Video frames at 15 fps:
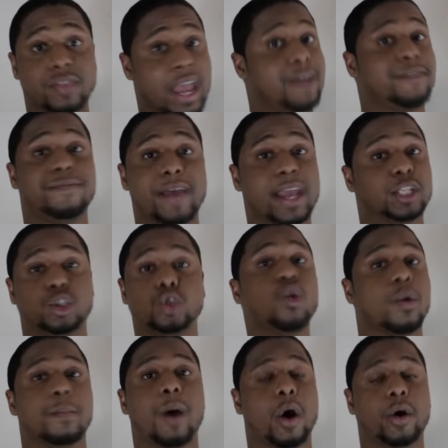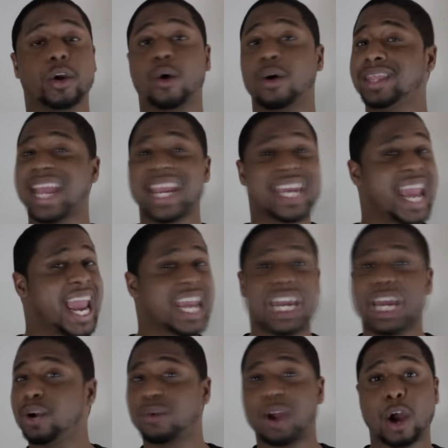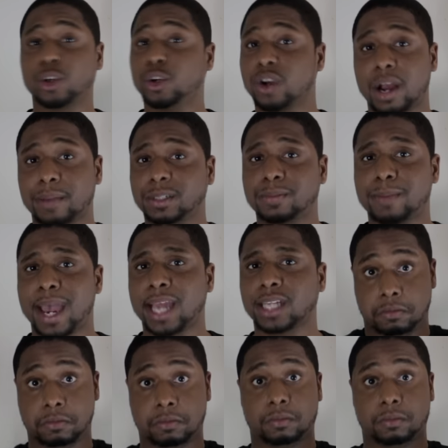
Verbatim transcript: they face your Mario and they can't get around your up smash,